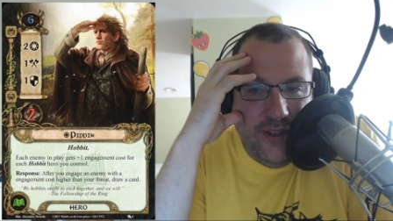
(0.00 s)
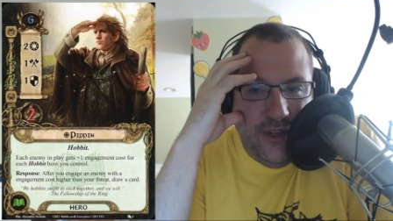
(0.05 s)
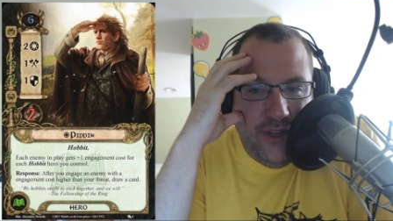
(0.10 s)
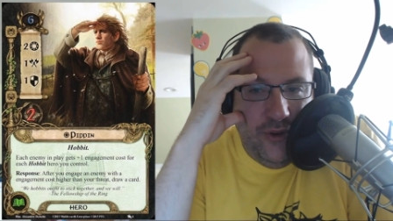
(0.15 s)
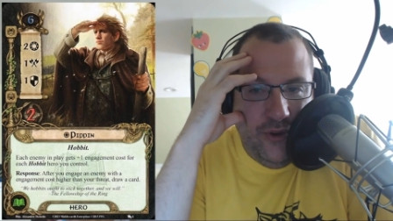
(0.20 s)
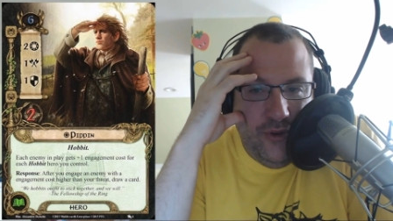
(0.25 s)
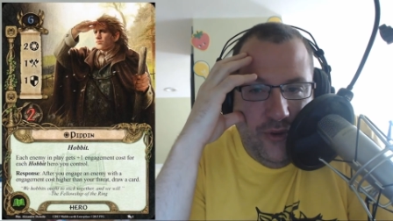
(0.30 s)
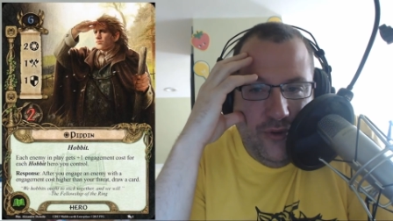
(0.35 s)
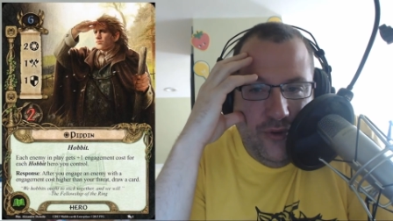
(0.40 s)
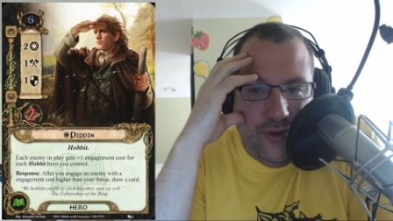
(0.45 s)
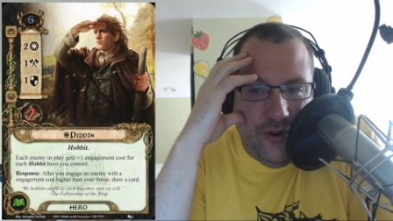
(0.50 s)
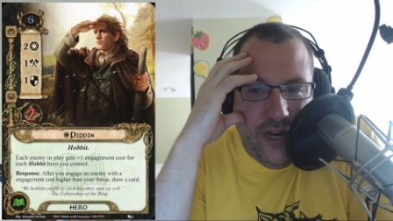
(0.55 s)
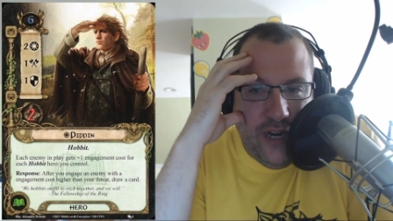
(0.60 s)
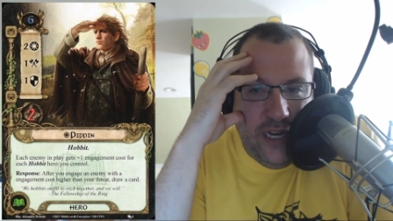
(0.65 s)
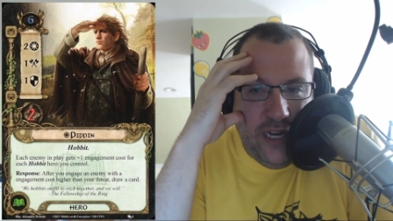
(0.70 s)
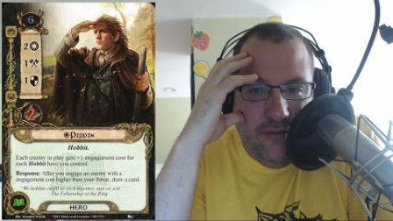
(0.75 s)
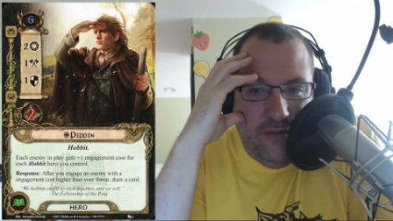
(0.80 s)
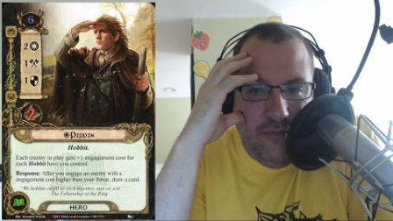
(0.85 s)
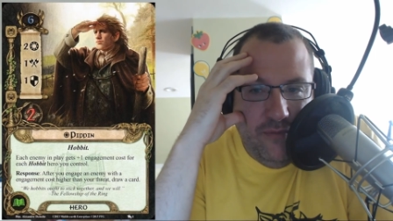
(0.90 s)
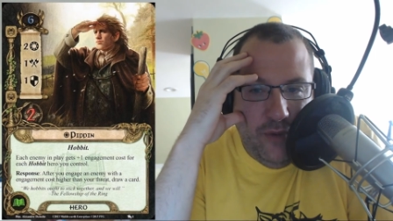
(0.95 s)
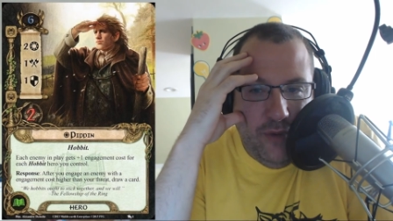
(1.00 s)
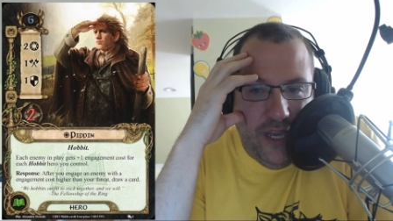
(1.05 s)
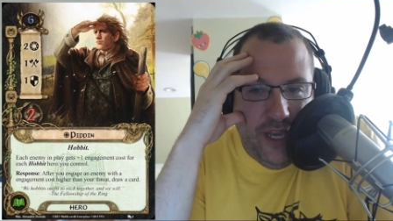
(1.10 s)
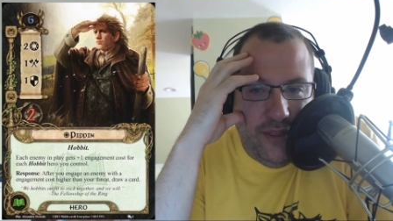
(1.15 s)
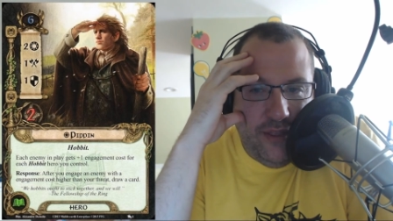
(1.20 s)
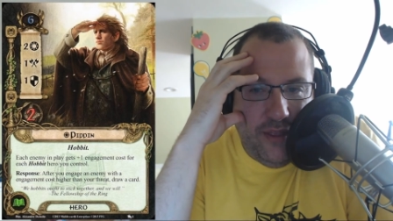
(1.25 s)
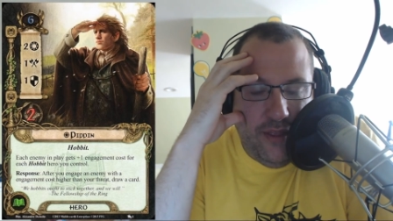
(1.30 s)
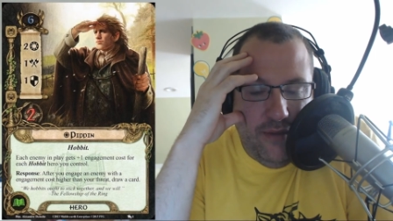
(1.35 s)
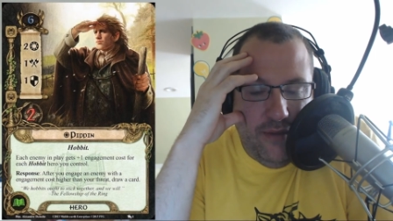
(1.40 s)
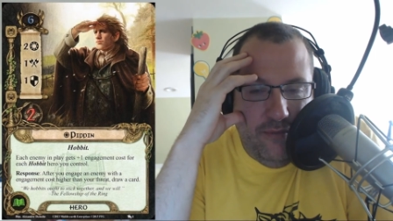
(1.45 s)
neuter it
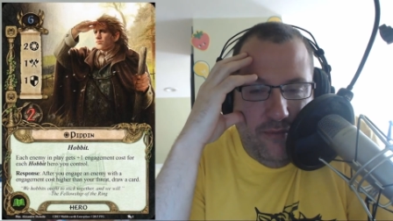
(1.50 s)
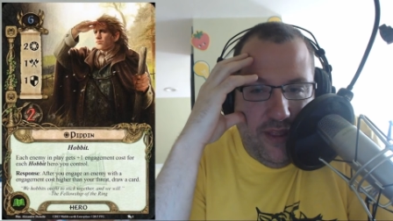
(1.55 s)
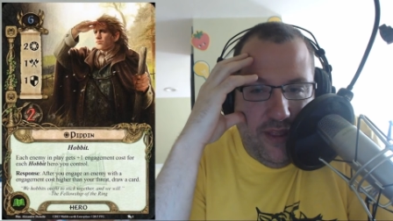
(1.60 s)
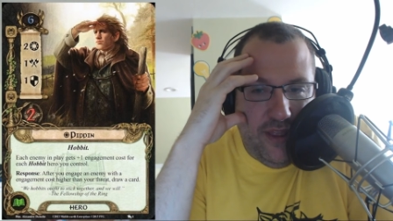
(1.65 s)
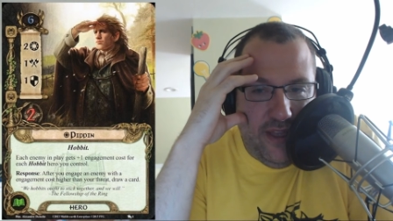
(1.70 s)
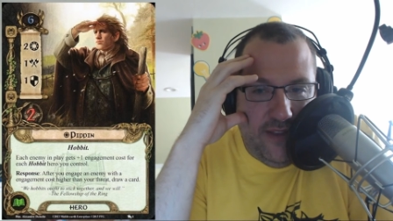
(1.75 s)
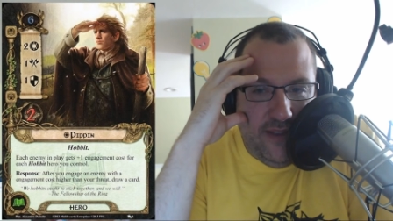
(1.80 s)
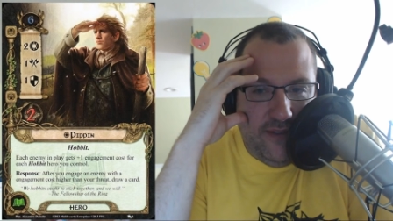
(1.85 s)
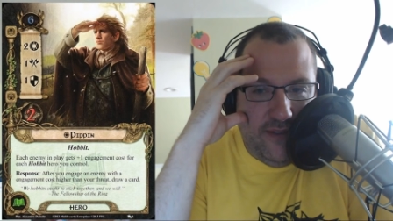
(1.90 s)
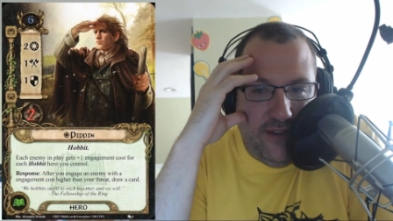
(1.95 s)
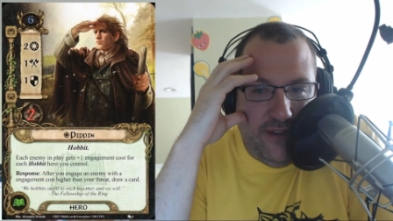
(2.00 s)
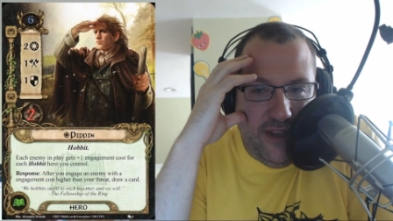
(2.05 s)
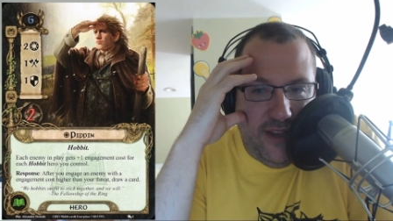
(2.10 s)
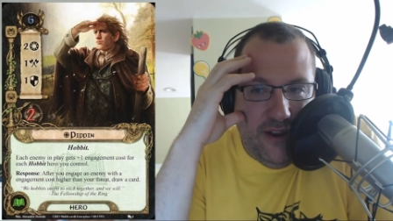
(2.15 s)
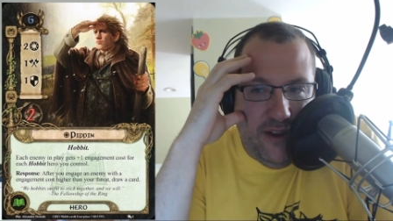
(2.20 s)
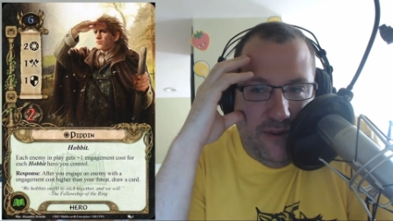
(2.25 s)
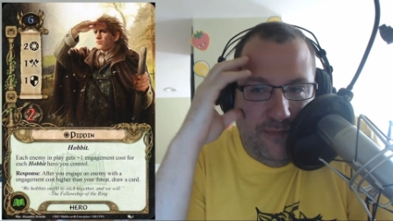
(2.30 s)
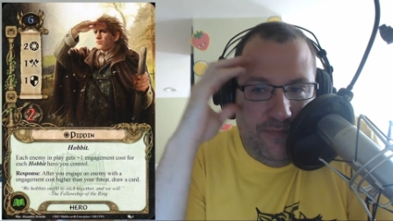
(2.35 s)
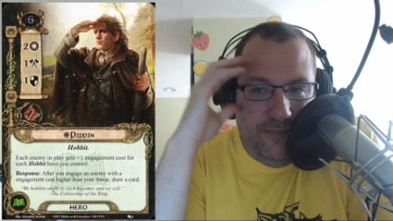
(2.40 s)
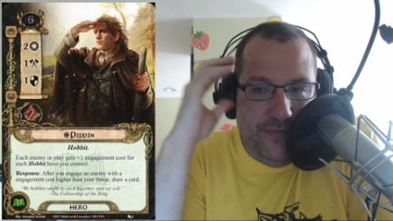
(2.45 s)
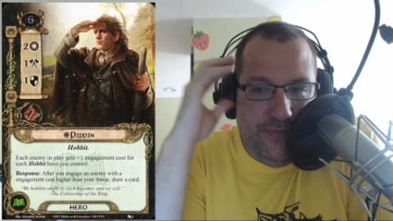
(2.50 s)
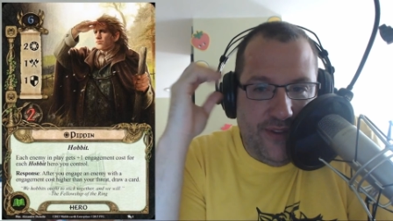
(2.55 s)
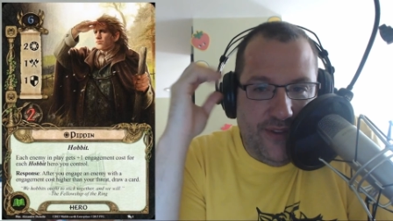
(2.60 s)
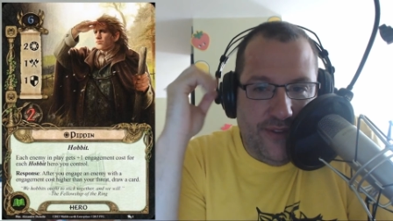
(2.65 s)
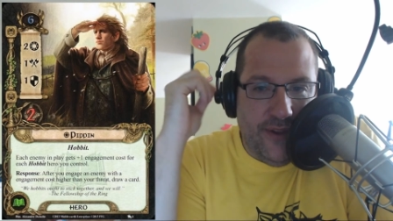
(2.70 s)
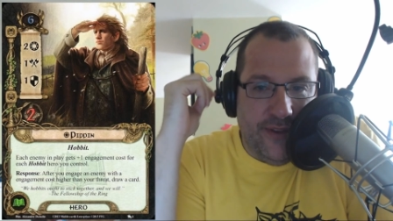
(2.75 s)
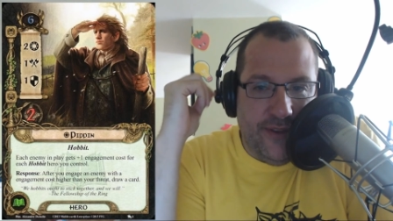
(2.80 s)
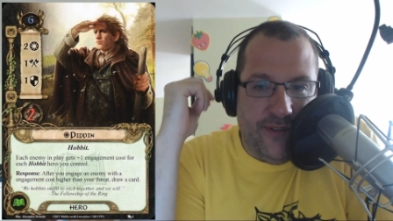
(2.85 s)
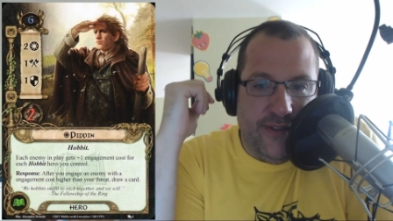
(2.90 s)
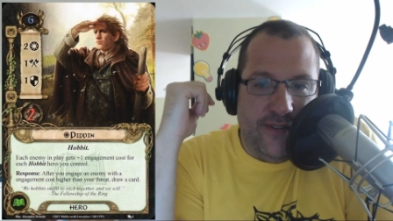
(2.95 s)
with with this, you know,
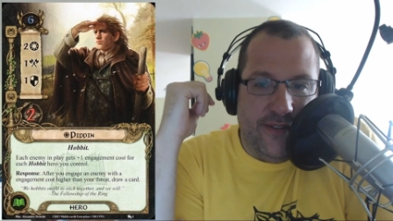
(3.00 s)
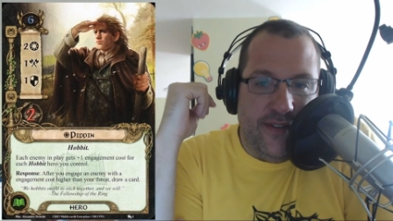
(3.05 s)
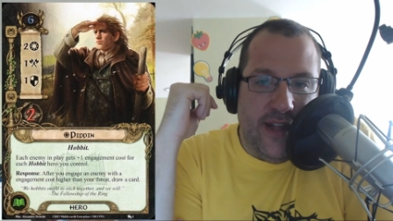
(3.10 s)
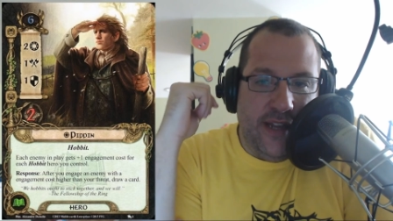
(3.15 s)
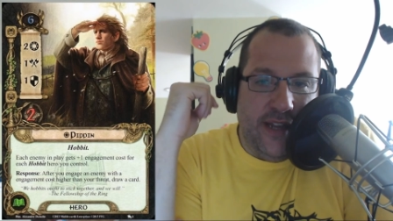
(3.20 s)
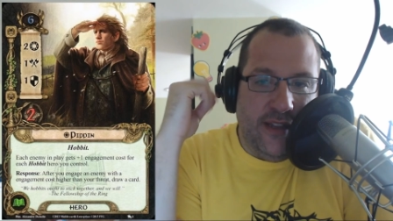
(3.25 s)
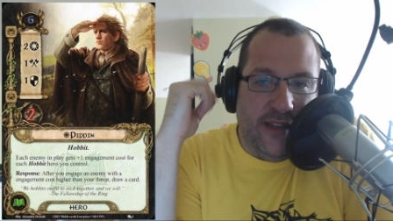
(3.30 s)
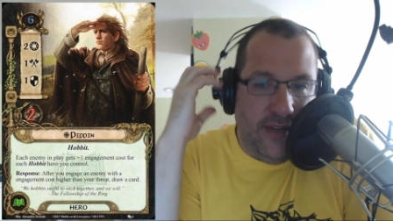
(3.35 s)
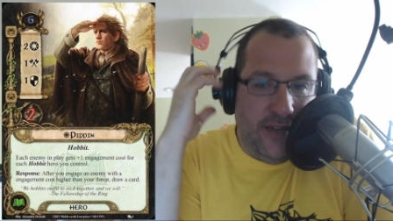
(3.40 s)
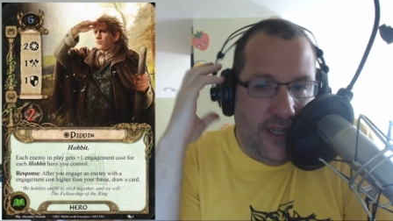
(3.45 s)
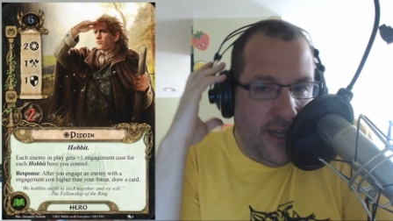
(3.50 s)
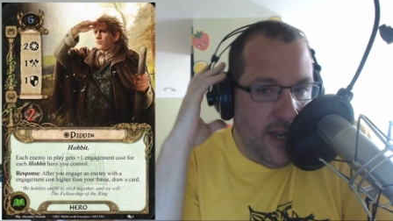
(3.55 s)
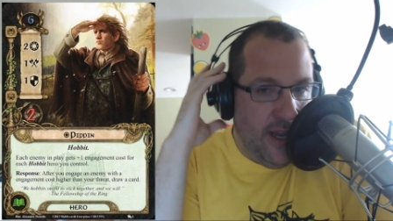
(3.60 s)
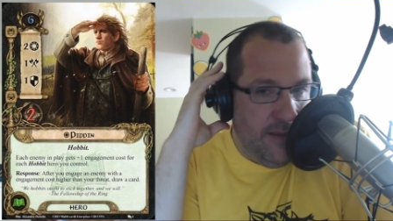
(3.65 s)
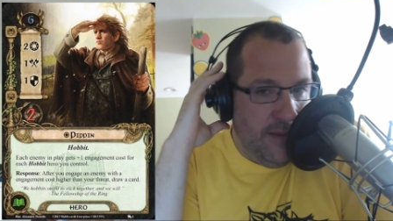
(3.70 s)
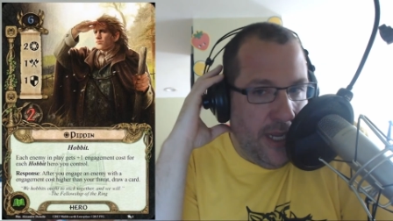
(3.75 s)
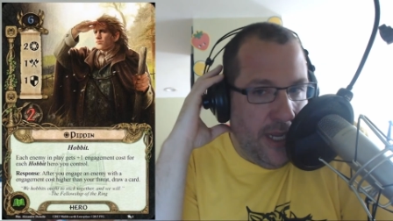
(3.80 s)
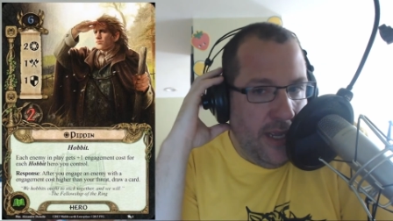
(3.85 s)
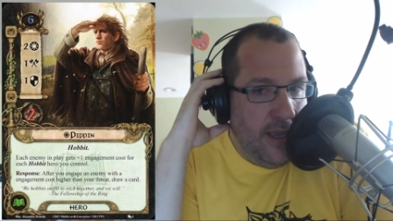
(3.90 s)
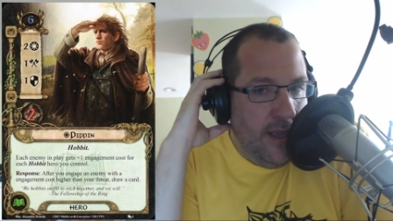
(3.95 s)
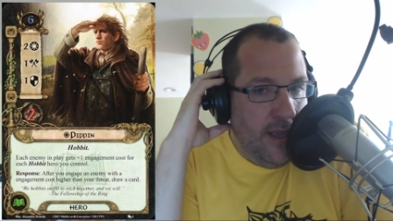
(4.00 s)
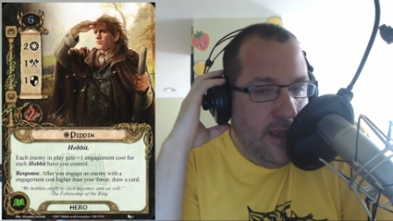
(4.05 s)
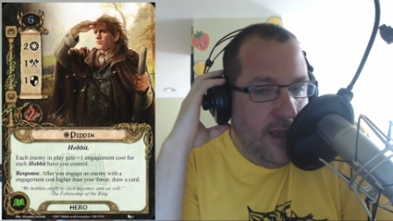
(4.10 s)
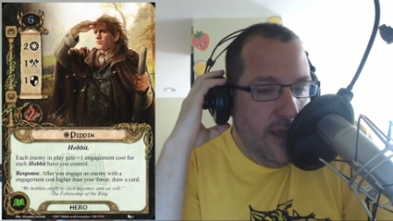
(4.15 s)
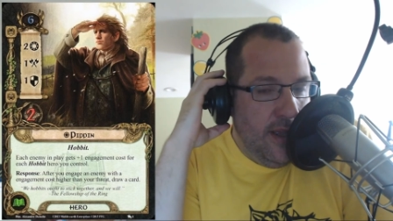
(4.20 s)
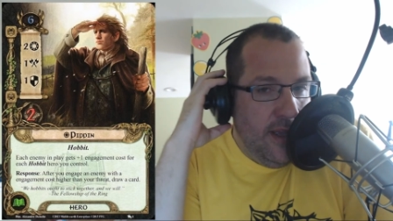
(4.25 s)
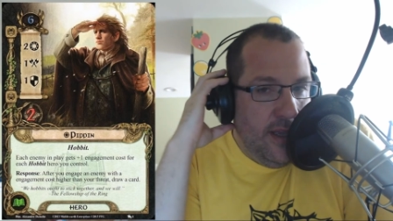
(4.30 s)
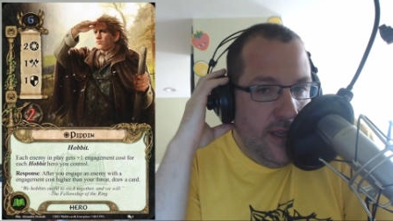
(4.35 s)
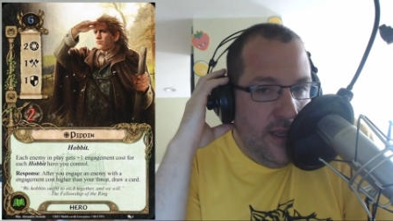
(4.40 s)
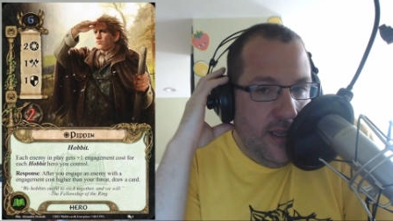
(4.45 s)
as long as it's not unique enemy.
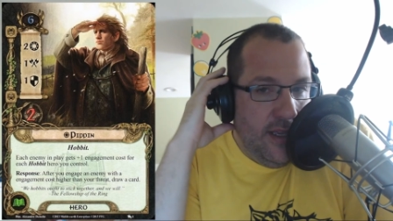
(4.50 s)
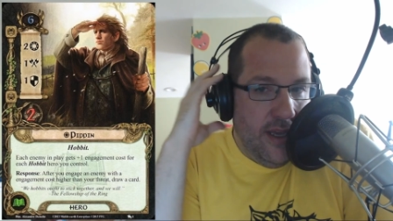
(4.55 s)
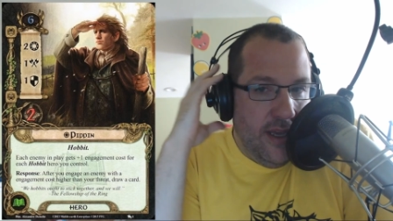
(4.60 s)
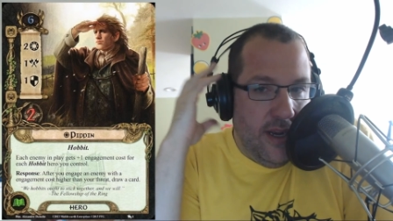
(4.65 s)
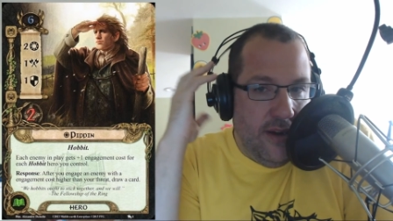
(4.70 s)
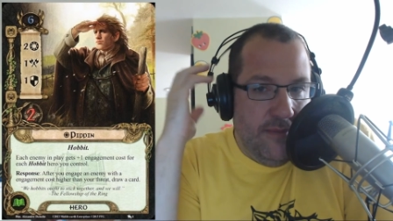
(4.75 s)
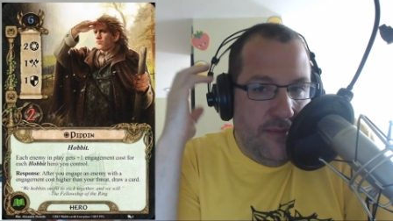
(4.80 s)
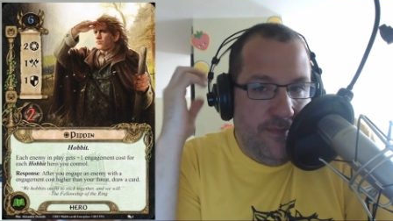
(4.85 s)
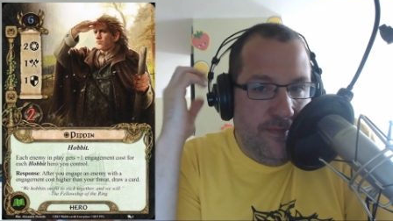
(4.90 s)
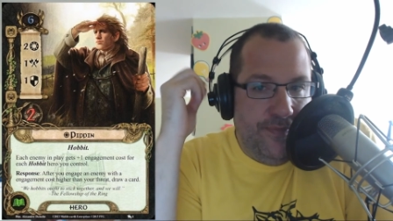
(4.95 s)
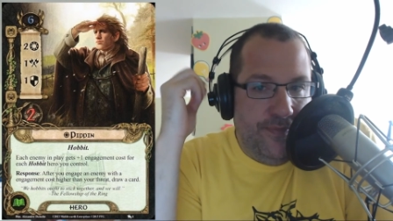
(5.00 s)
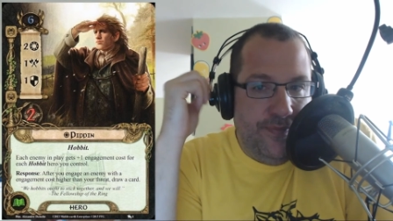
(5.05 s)
You know.